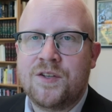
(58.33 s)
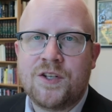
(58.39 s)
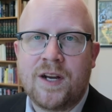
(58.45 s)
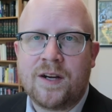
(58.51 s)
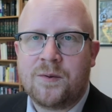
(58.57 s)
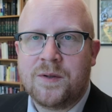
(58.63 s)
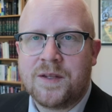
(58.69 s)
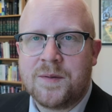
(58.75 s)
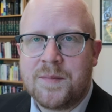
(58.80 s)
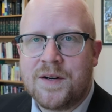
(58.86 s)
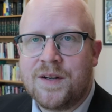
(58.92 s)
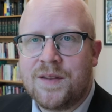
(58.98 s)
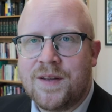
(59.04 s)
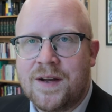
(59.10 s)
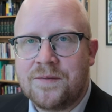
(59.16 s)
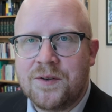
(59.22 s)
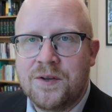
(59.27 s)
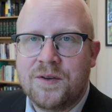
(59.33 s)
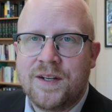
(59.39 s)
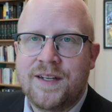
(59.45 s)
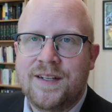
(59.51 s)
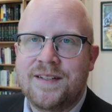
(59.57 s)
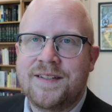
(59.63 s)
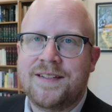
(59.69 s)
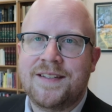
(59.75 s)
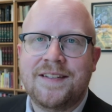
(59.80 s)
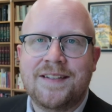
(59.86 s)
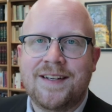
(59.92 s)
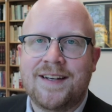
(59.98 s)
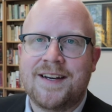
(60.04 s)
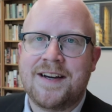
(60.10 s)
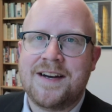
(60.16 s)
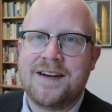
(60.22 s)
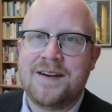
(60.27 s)
check what the marathon route is.
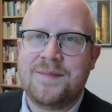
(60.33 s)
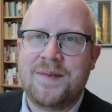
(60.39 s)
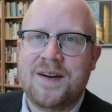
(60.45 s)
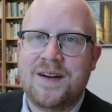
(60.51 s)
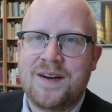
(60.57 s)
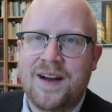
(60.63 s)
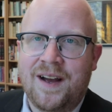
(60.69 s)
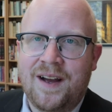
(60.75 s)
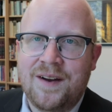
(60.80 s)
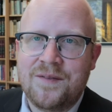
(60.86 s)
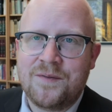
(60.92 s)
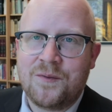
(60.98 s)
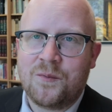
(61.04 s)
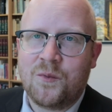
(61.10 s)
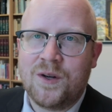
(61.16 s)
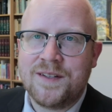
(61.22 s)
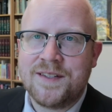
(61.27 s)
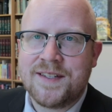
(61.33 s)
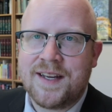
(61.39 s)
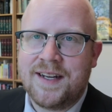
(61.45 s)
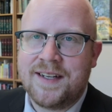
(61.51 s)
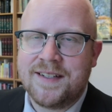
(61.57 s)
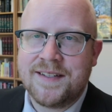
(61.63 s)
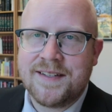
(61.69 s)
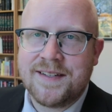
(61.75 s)
I have once gotten